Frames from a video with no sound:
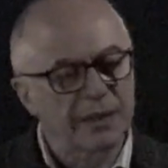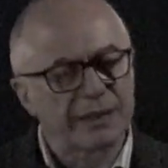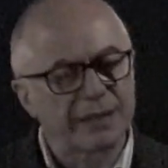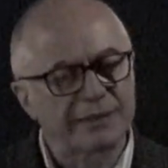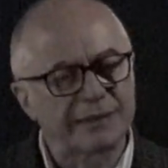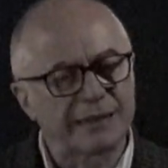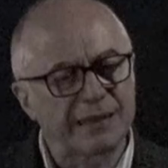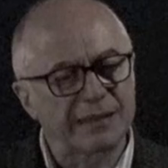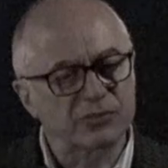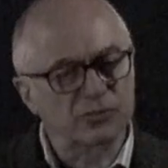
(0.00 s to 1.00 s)
the
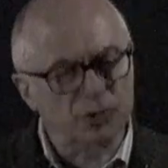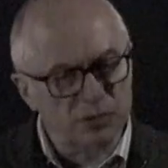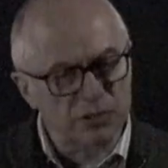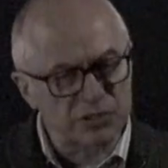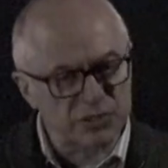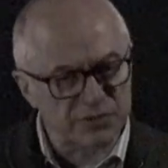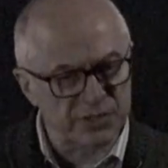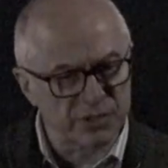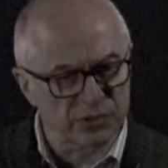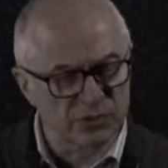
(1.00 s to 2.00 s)
storage of
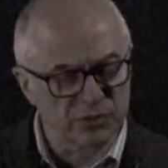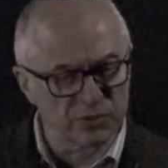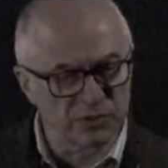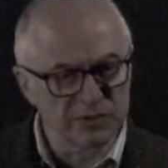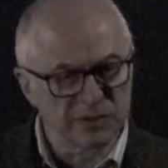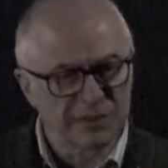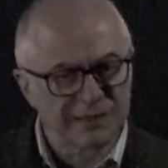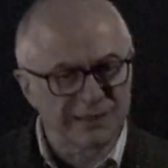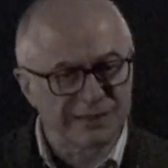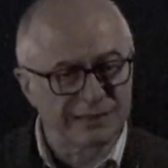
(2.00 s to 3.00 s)
CO2,
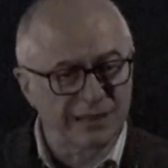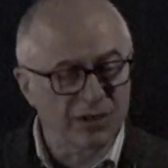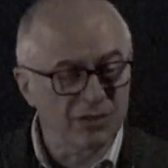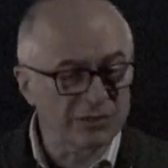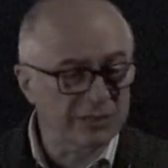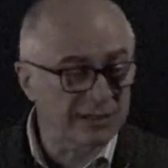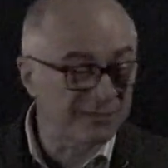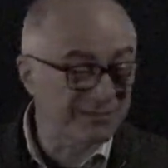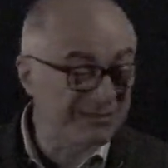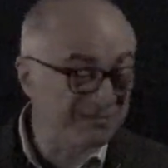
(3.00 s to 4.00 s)
the
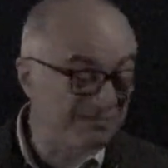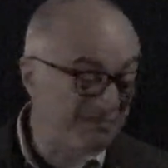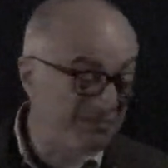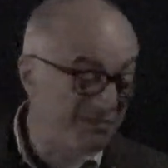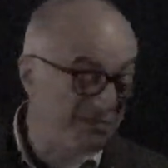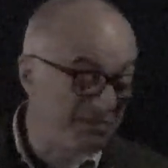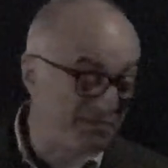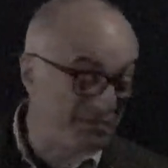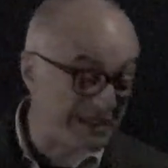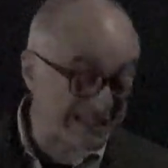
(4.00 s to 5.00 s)
long-term
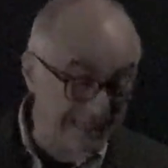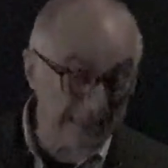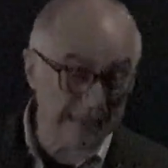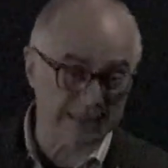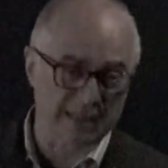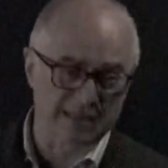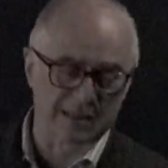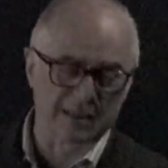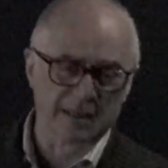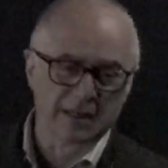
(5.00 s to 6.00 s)
persistence
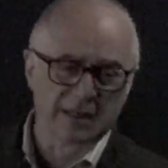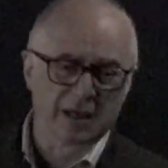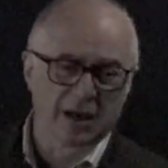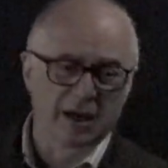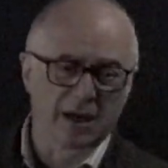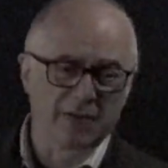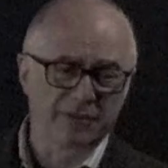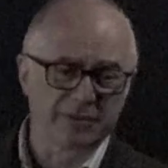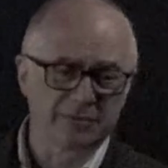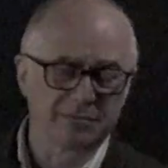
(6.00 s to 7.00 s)
of
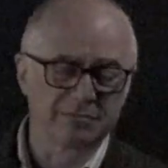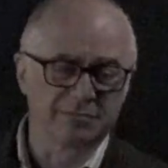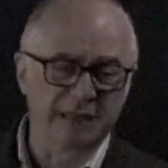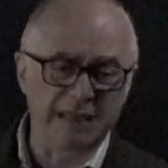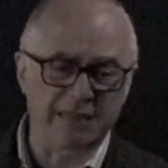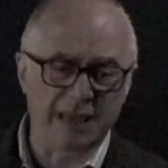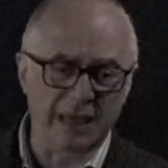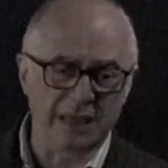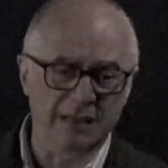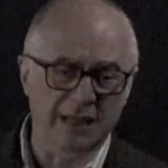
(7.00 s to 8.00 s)

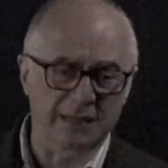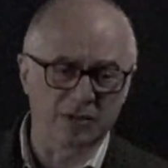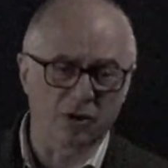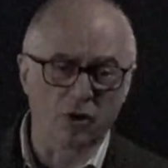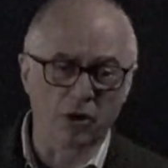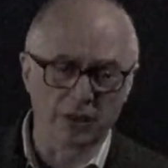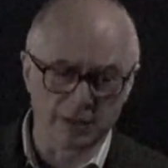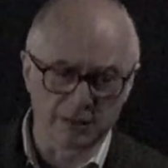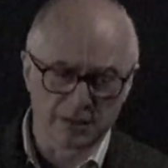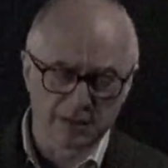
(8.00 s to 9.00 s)
methane and oil
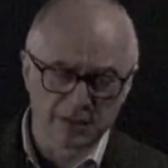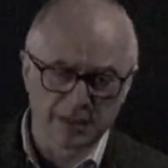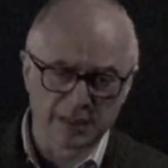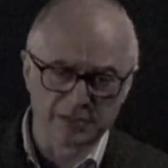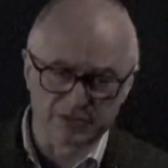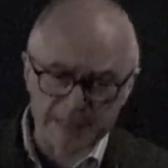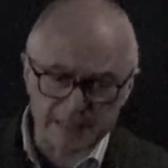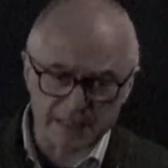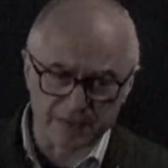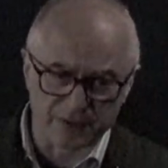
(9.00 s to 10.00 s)
in
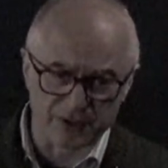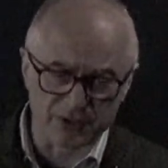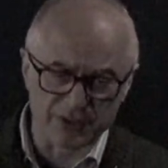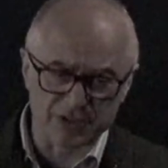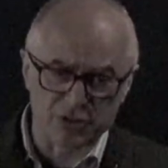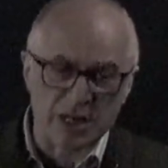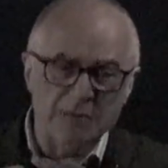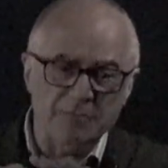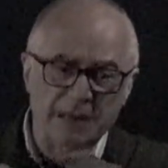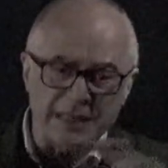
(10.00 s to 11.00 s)
reservoirs
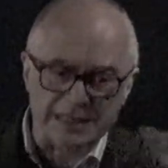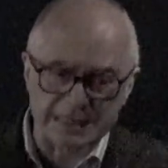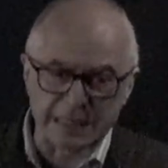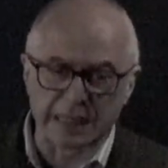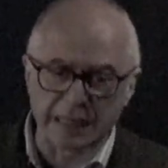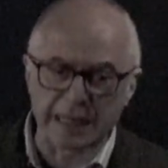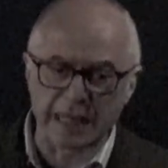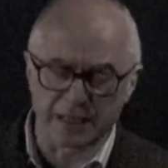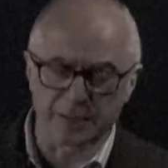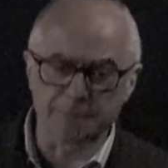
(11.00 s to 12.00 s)
trapped by a silt layer,